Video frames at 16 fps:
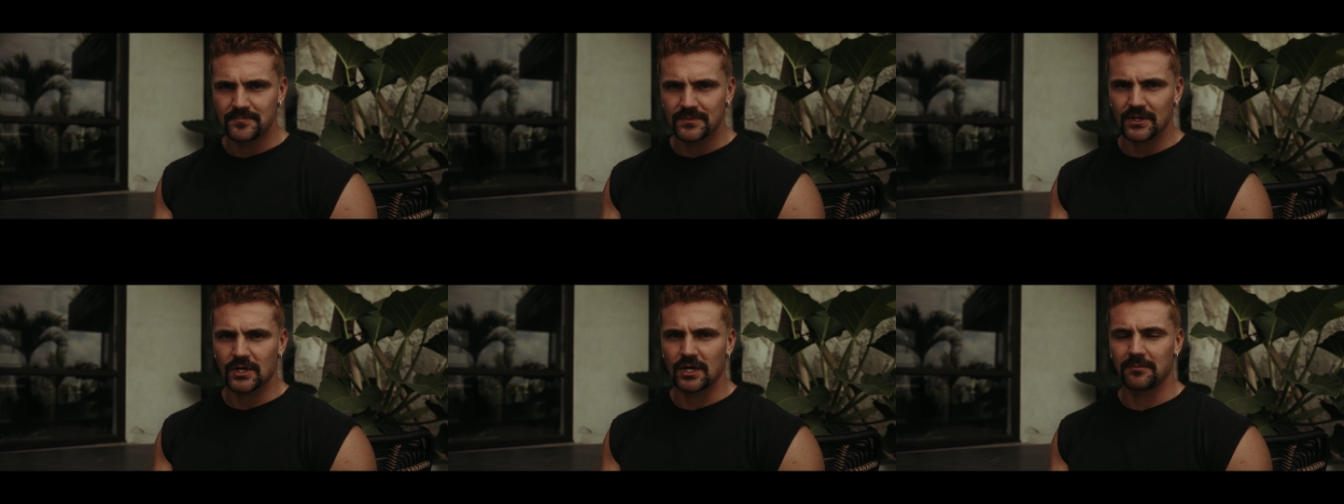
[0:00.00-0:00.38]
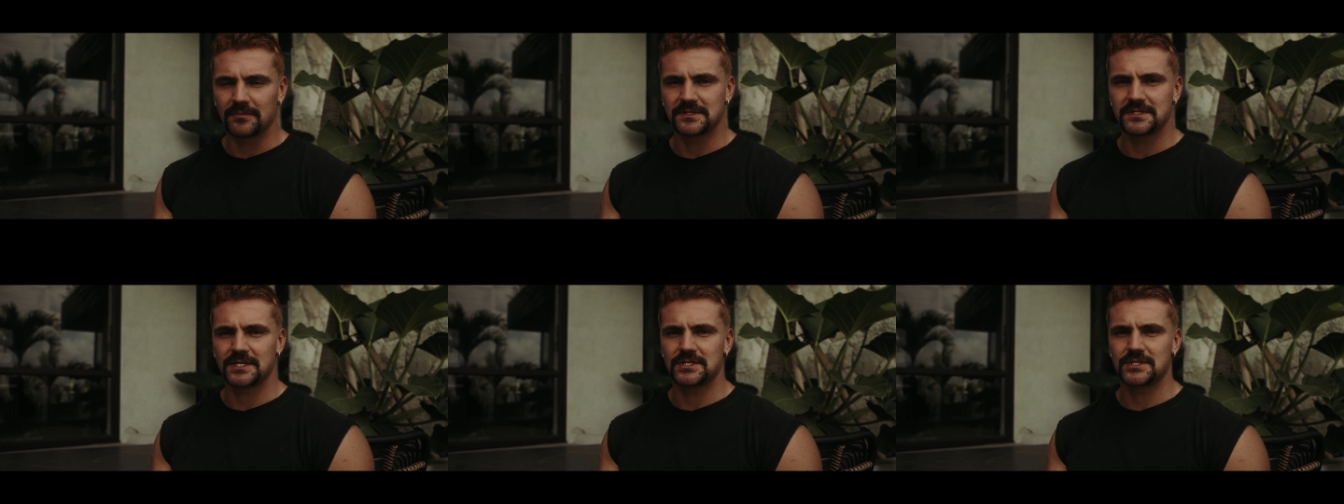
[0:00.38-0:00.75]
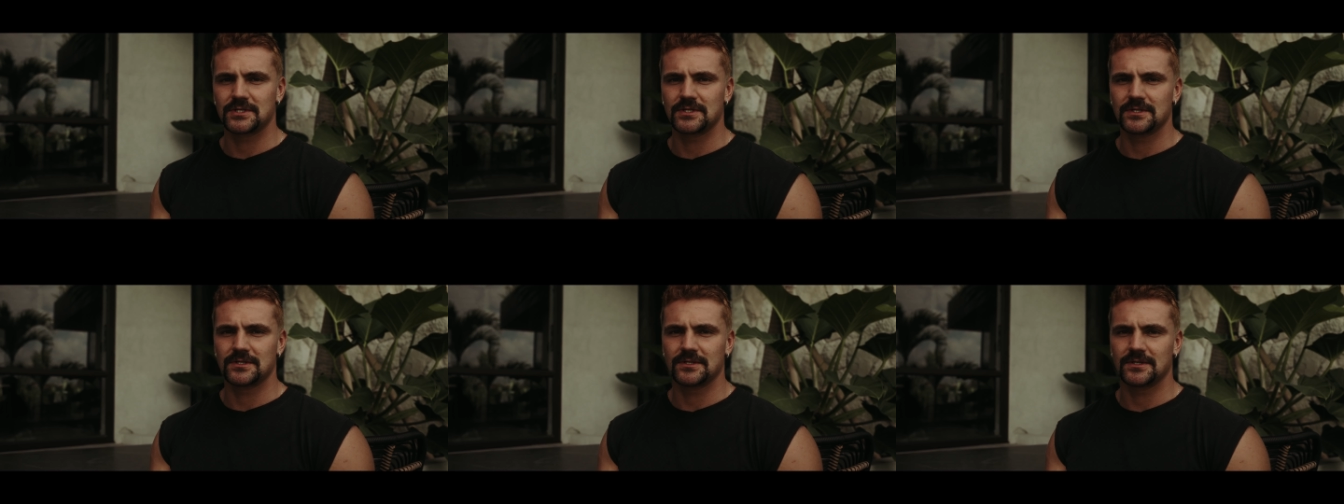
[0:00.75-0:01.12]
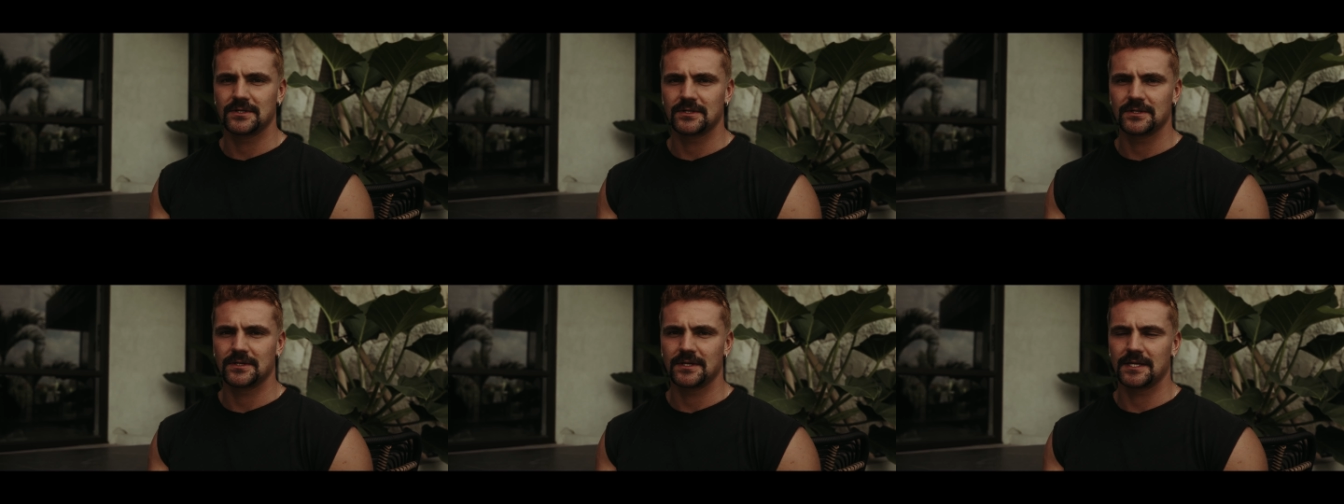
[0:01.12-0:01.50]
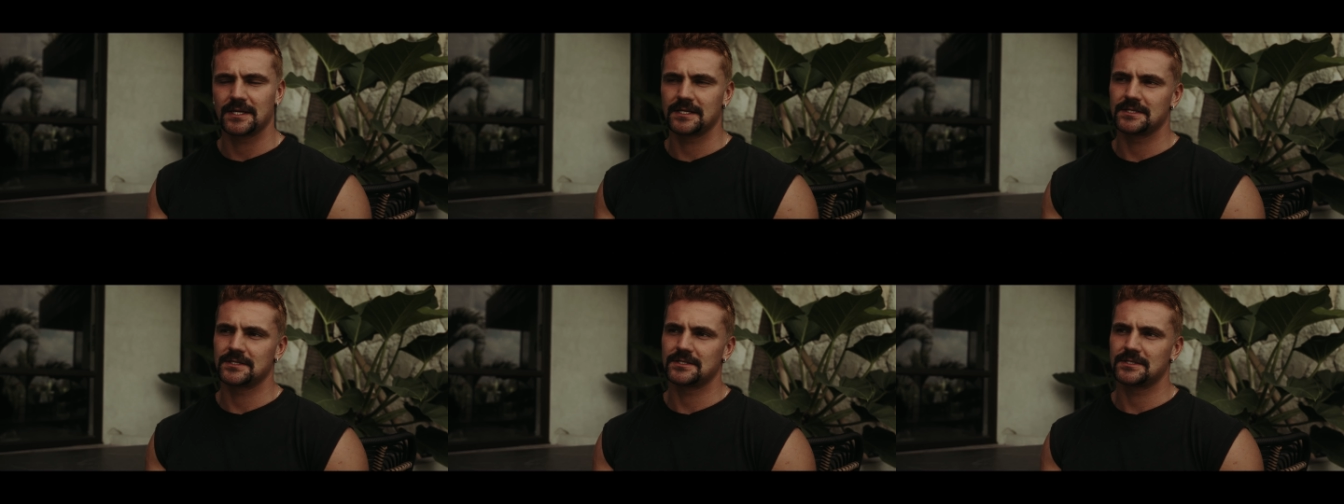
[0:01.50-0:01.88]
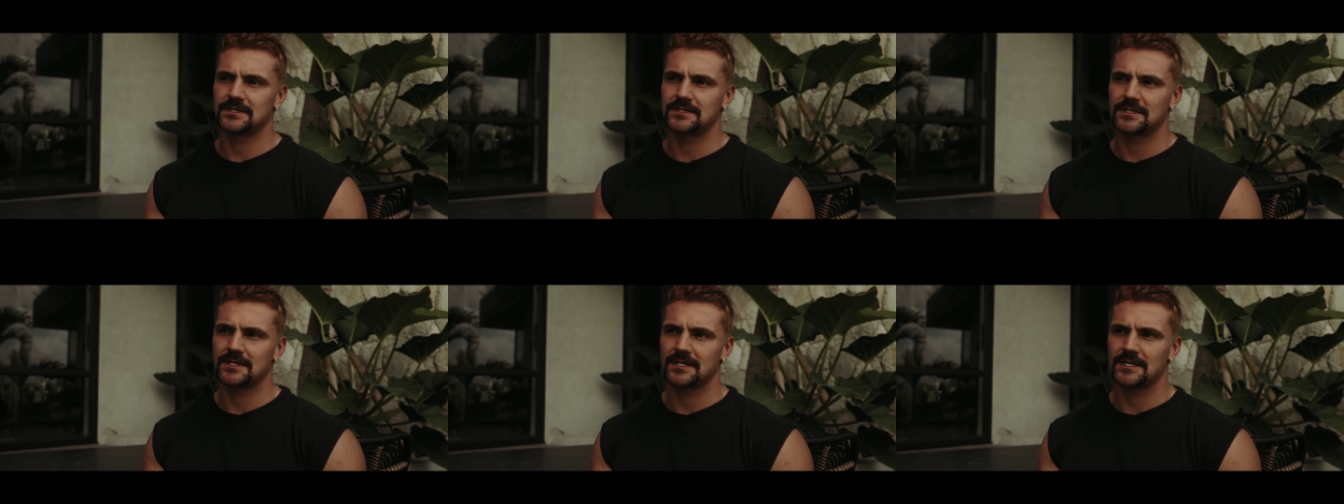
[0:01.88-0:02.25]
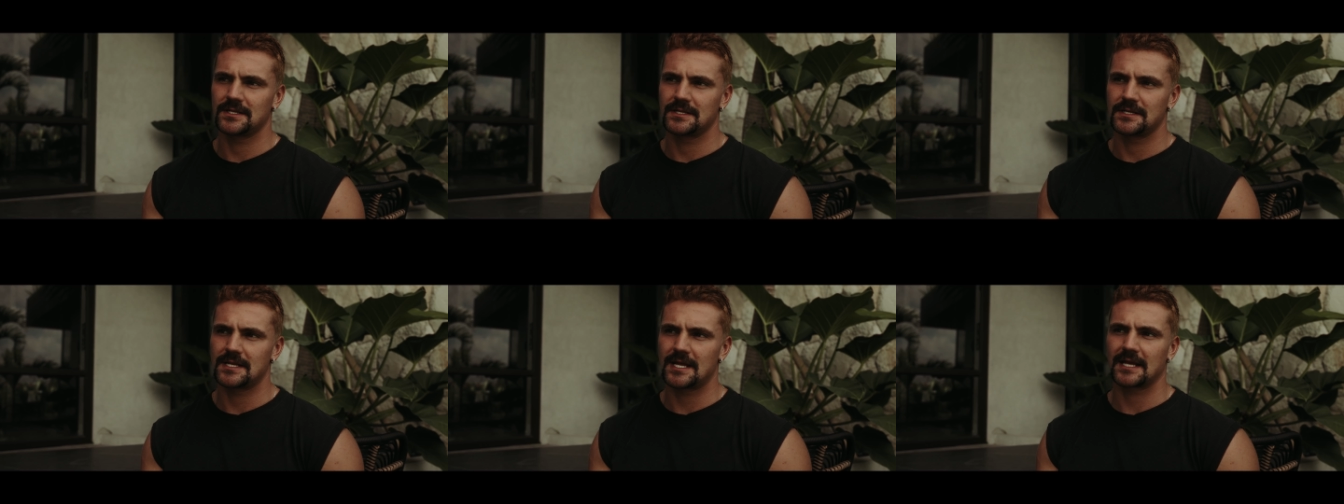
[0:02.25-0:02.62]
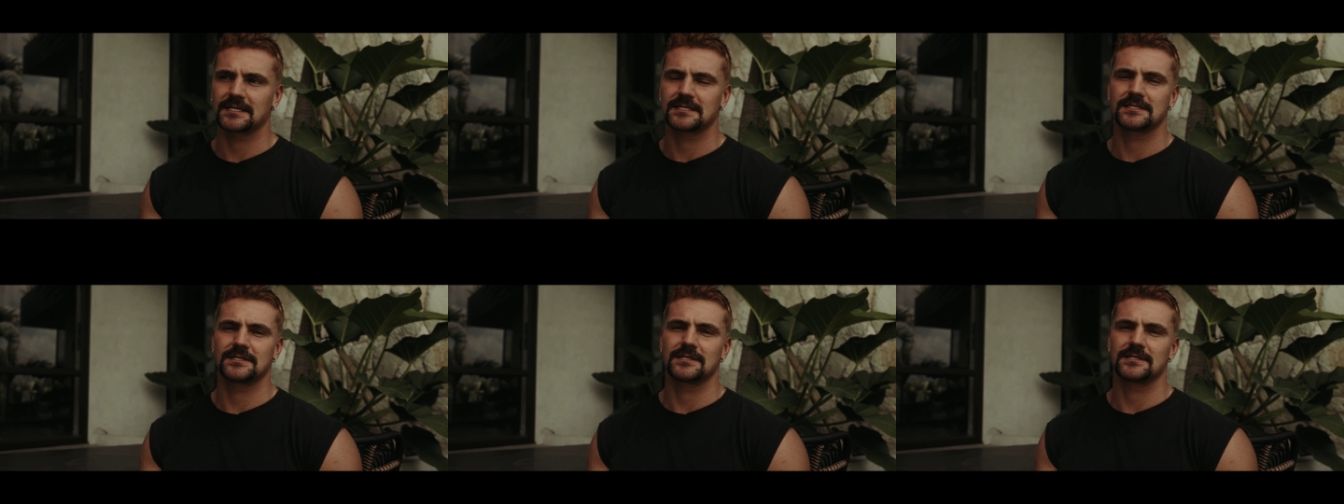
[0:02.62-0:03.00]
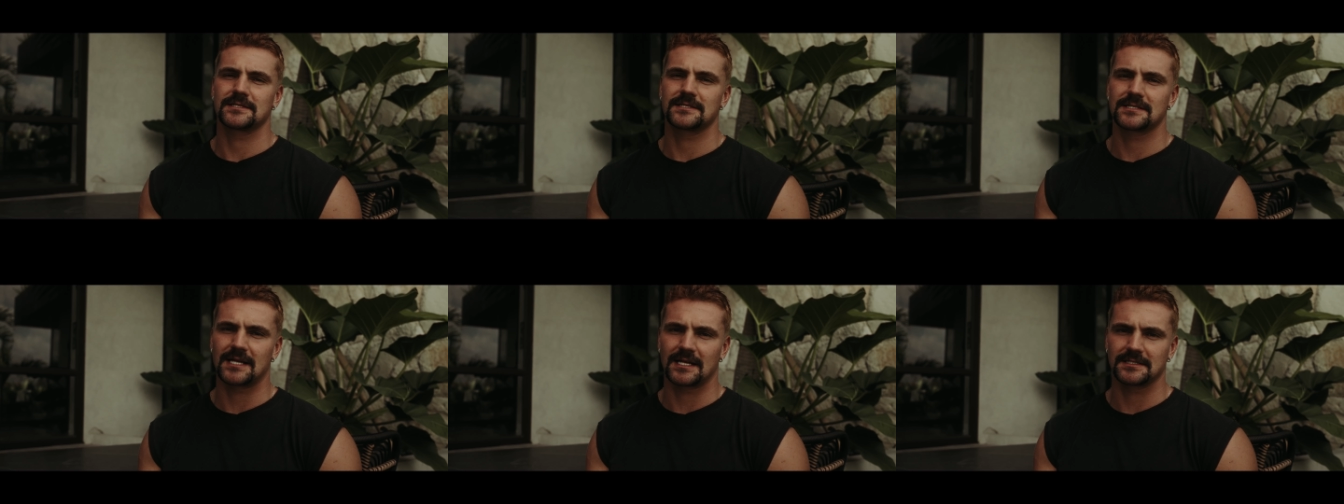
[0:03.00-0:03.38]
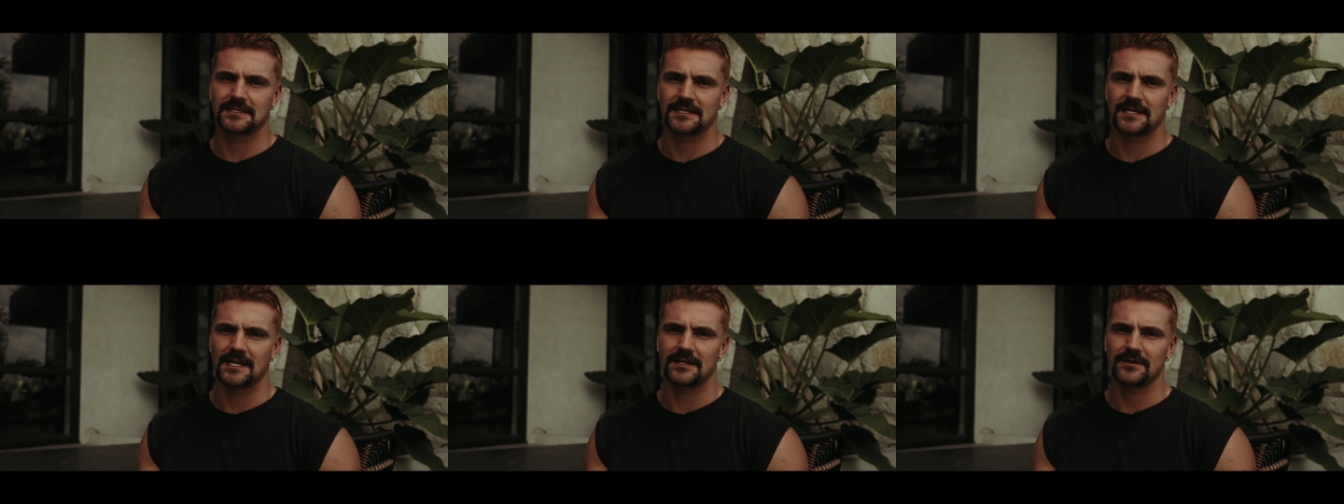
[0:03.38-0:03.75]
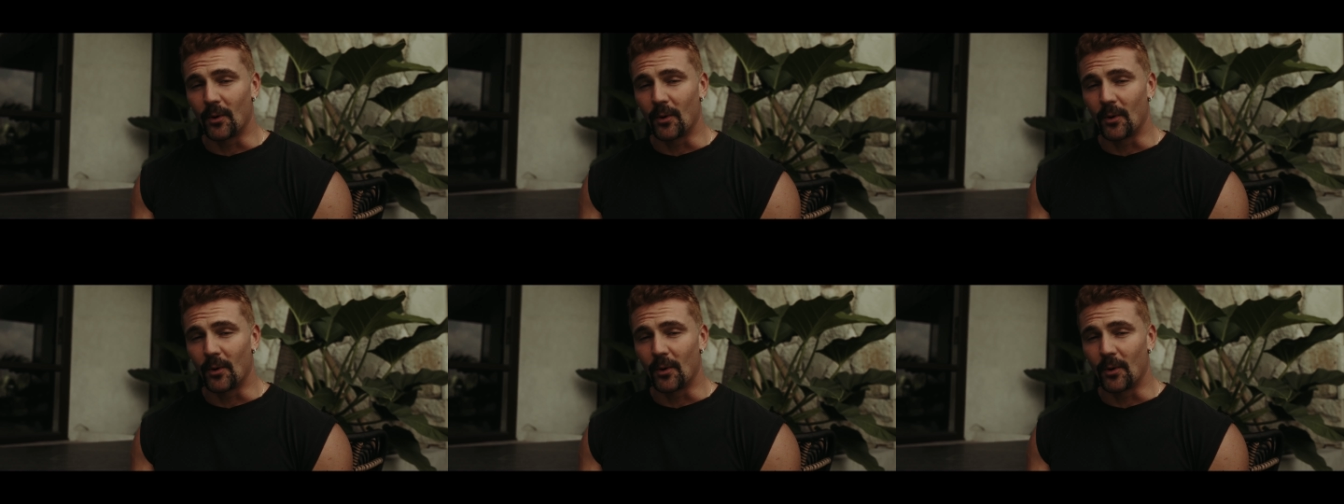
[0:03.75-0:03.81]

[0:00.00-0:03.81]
The competition is next Saturday.